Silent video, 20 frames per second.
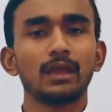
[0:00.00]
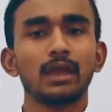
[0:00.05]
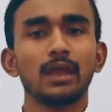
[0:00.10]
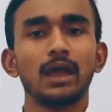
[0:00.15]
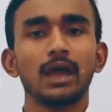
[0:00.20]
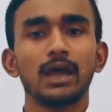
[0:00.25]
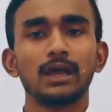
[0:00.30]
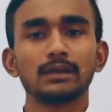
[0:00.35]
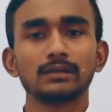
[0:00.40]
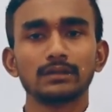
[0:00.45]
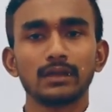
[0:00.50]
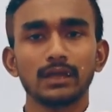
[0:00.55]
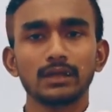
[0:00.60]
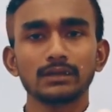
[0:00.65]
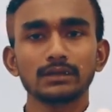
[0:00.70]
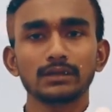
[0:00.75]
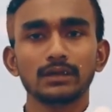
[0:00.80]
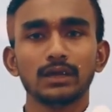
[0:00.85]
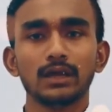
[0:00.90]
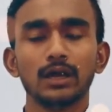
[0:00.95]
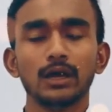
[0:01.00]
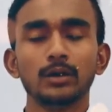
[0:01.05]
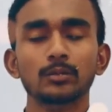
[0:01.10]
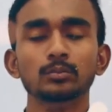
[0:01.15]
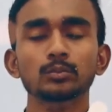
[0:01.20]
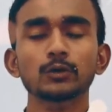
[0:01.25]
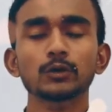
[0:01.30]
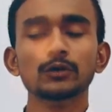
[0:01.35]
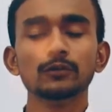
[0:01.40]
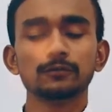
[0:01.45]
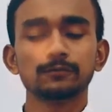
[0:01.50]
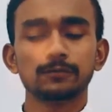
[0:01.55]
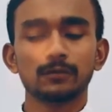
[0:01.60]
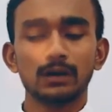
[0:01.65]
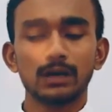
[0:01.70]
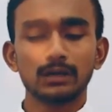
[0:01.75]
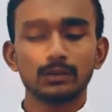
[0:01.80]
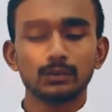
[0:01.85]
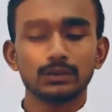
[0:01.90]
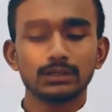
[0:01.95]
and then move
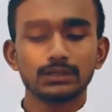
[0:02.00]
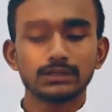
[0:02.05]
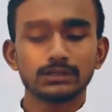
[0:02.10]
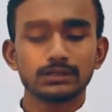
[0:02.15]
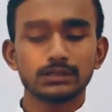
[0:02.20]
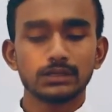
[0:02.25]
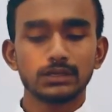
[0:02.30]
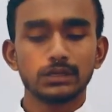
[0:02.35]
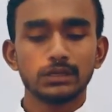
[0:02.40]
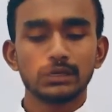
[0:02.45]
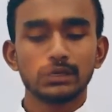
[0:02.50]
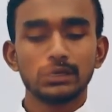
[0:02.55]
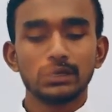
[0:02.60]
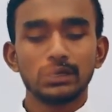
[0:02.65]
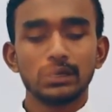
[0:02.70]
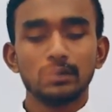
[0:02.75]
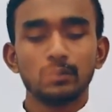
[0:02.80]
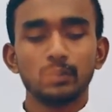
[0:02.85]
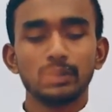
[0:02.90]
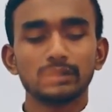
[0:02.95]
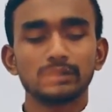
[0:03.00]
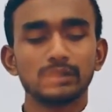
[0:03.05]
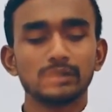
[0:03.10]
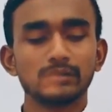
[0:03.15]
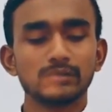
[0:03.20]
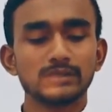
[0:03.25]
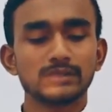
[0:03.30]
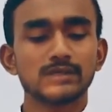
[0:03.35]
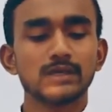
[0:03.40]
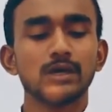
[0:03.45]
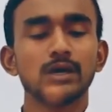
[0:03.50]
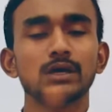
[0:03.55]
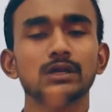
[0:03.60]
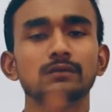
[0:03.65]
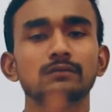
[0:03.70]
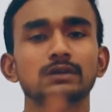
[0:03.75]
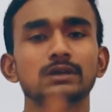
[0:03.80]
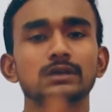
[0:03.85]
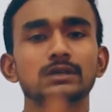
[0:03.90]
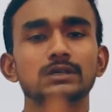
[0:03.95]
forward with a
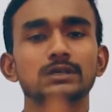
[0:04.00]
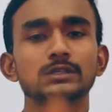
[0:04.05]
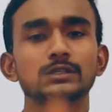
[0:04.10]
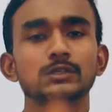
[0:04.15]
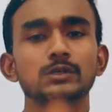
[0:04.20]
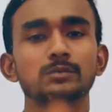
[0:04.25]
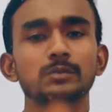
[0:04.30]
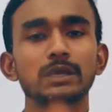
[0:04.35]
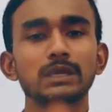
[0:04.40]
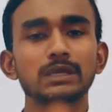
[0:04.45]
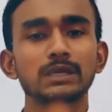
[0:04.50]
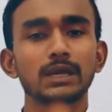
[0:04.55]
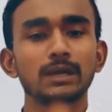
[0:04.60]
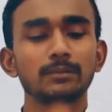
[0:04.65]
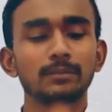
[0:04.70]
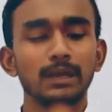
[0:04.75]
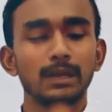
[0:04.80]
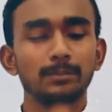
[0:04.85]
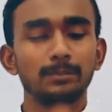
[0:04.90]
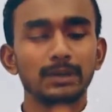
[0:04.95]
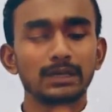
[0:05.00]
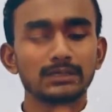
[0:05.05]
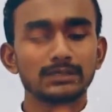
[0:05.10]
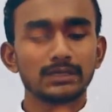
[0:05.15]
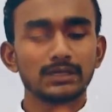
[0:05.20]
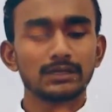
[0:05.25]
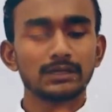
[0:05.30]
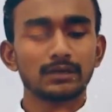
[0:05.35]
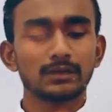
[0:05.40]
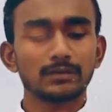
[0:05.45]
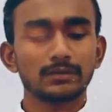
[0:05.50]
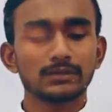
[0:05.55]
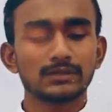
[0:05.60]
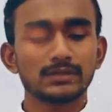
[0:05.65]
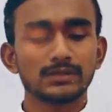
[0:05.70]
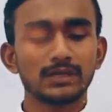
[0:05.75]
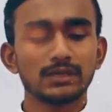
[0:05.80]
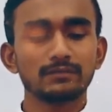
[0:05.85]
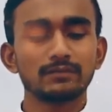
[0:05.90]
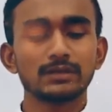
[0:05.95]
resolve to become a better
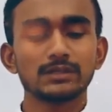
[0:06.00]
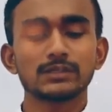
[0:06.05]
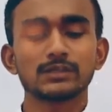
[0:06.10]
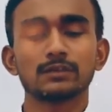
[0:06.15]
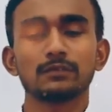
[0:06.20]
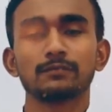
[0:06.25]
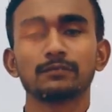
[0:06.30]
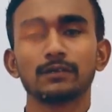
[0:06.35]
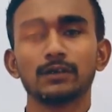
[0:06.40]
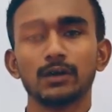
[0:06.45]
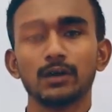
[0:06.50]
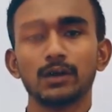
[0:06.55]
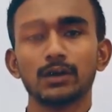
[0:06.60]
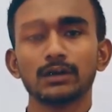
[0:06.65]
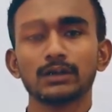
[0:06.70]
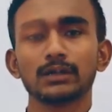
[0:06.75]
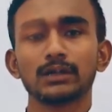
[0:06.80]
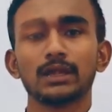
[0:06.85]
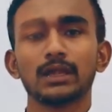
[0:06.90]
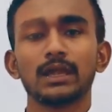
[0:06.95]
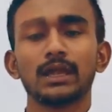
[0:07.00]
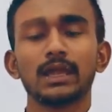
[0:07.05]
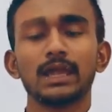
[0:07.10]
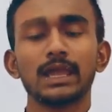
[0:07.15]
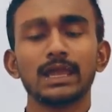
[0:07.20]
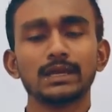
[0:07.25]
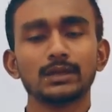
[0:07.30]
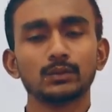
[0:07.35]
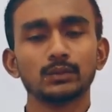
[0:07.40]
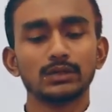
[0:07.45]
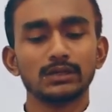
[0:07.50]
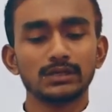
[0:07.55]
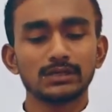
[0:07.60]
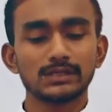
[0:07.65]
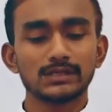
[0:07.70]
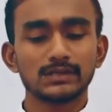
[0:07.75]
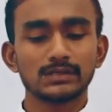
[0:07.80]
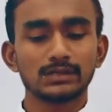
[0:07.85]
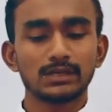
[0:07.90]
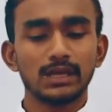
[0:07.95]
servants of God in
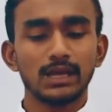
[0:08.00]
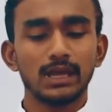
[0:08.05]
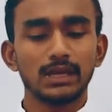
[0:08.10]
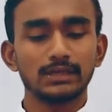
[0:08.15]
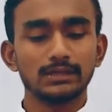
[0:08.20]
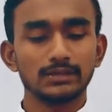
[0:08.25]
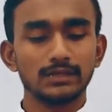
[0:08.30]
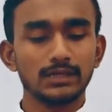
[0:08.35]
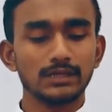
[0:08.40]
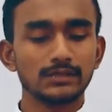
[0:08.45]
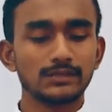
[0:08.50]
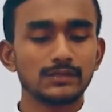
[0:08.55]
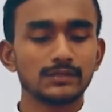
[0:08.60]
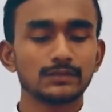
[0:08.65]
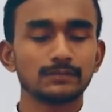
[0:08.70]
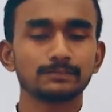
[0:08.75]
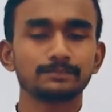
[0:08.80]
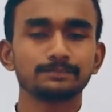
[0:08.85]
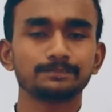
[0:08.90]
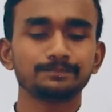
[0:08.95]
words and deeds?